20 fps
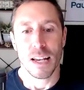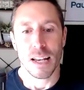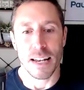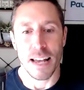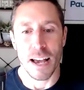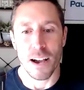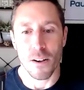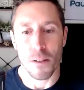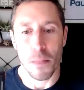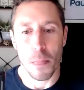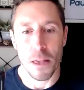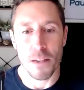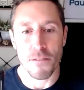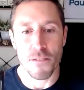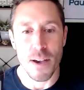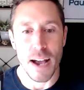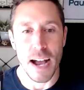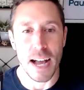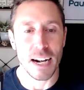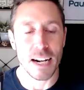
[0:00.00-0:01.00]
Now, if
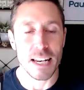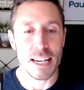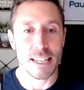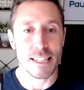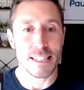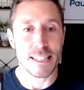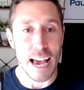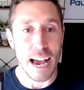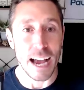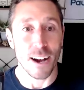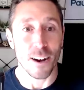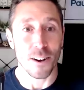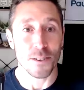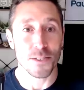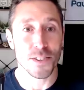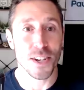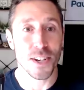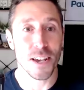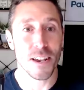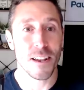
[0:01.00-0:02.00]
you had any
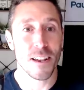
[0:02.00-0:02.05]
doubts